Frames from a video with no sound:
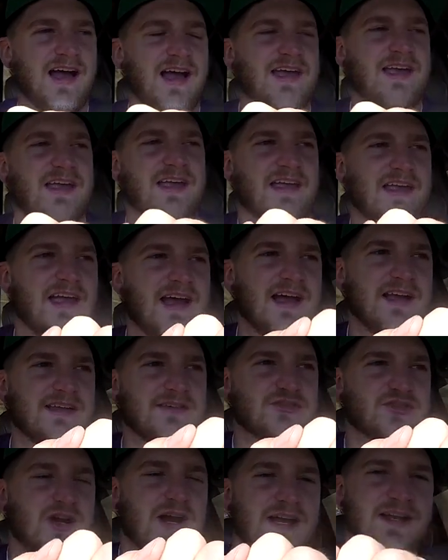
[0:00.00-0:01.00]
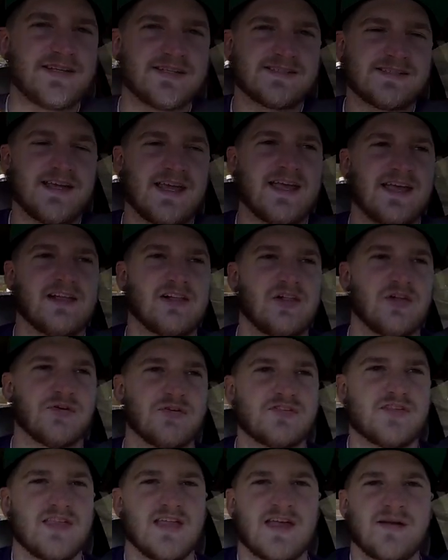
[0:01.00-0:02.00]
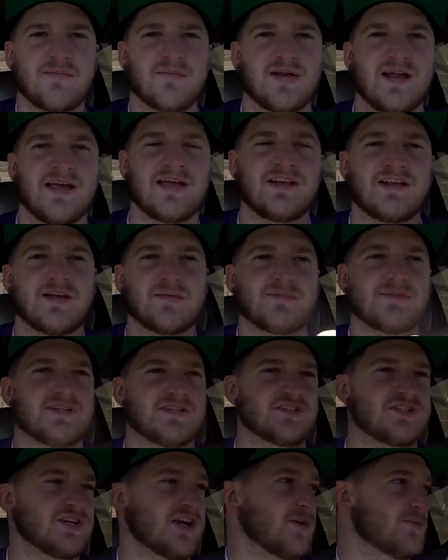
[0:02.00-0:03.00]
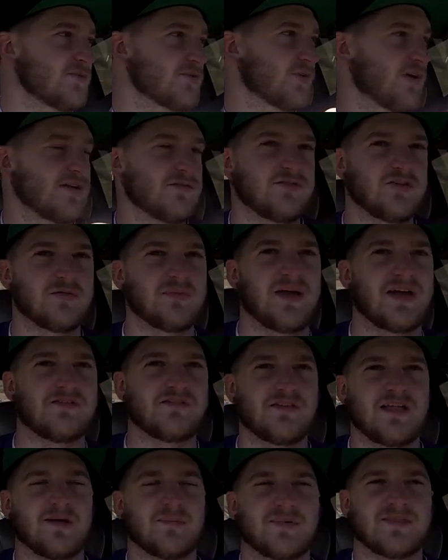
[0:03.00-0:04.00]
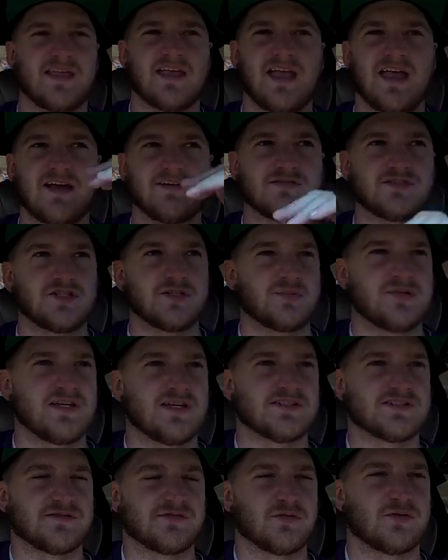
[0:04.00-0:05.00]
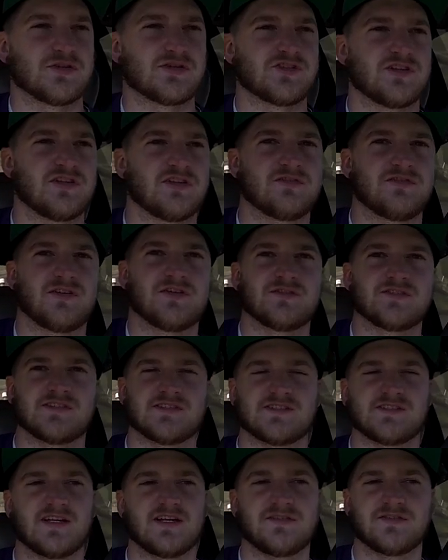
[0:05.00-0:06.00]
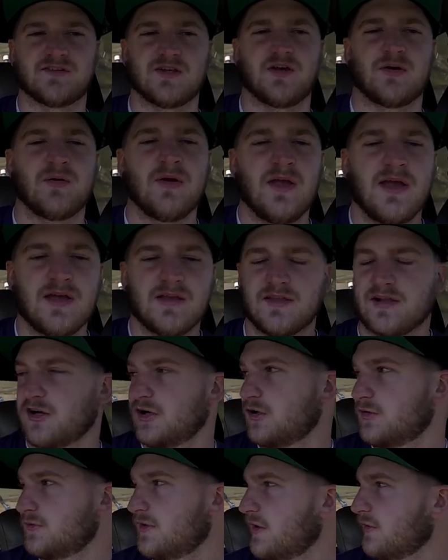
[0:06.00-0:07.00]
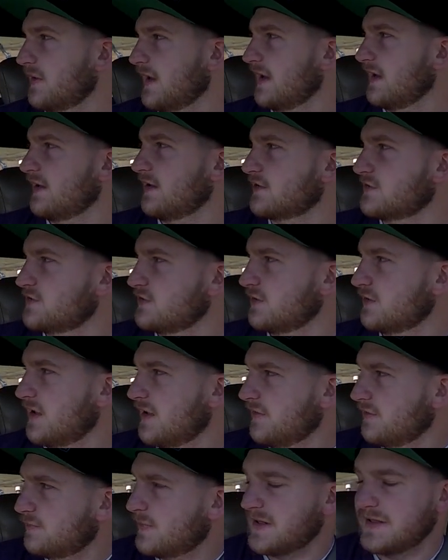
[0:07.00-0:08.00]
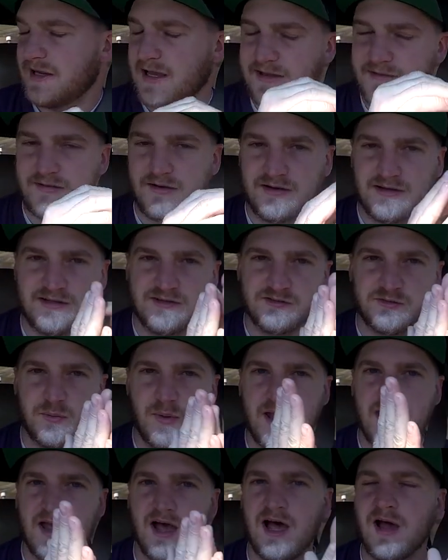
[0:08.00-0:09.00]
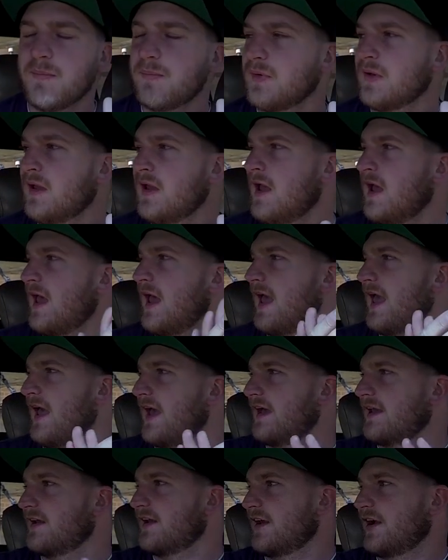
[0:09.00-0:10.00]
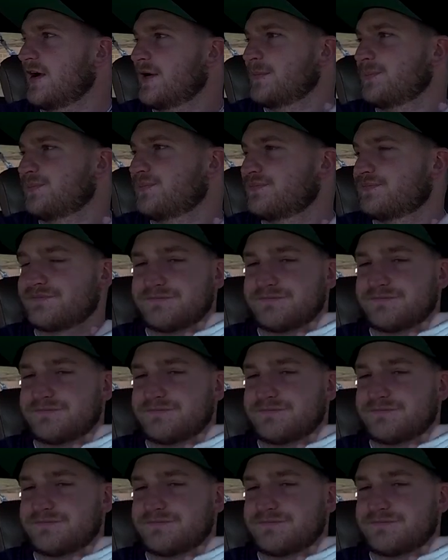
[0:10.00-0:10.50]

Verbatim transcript: I, I try to stay close to them but I end up ditching them so I feel bad for that but they have GPS of course on their phones and stuff so they're, they'll get here soon enough my dad's on his way up and um,